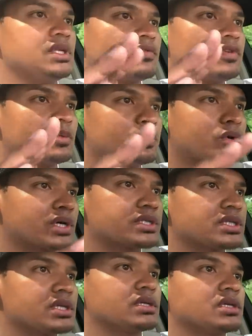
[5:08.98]
if you're
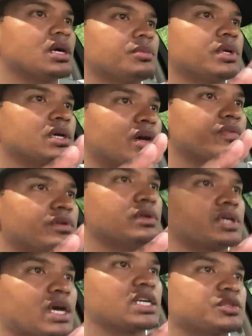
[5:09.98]
pressing and coming off
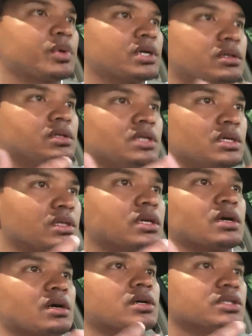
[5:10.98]
your gas pedal, the
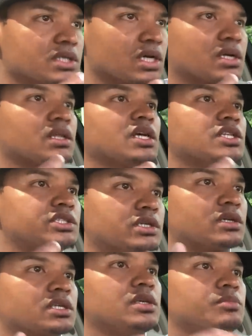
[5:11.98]
car is kind of like
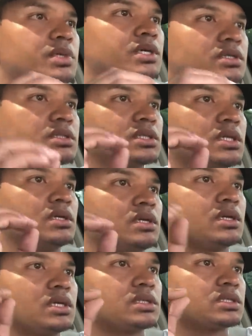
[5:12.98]
jerky because
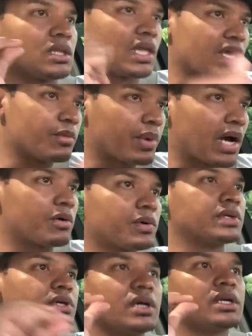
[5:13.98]
it's laying power
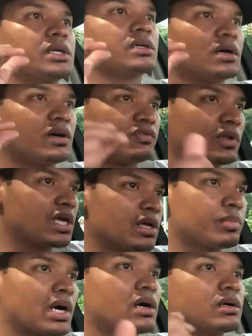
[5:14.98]
and cutting it off,
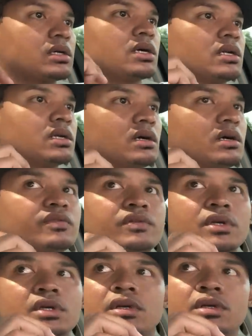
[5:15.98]
laying power and cutting off.
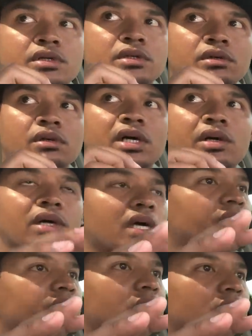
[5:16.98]
So now I
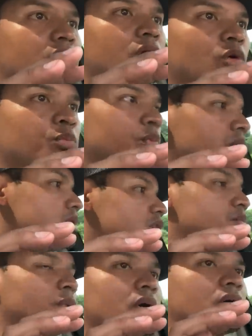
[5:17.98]
have a open
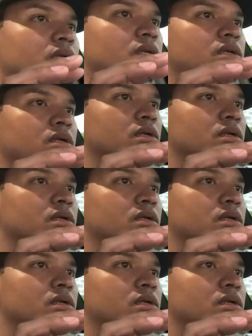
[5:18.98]
spot.